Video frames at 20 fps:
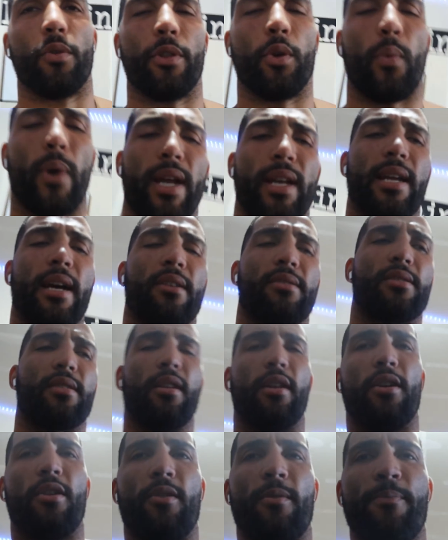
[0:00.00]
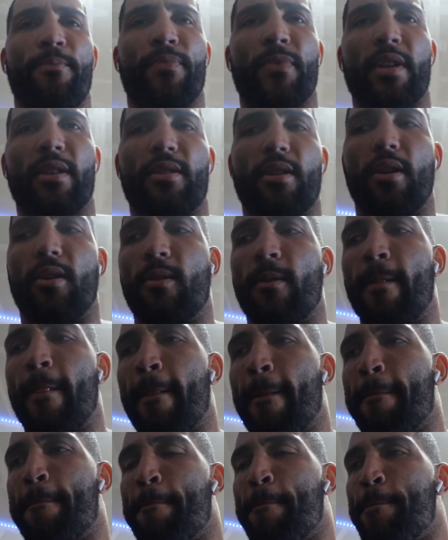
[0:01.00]
the weight down slow. So,
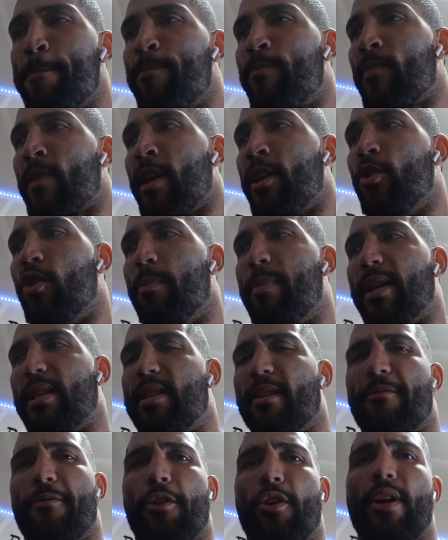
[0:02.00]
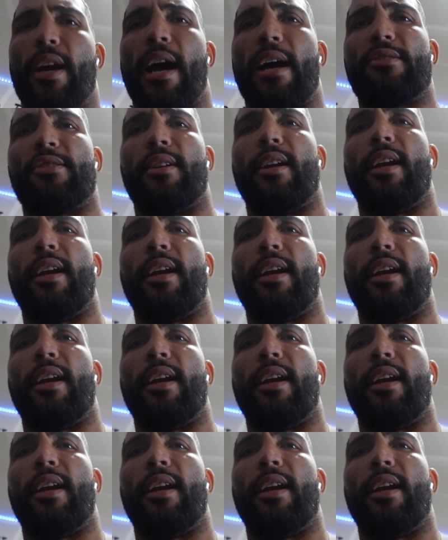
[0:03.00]
you know, a big tip for you guys on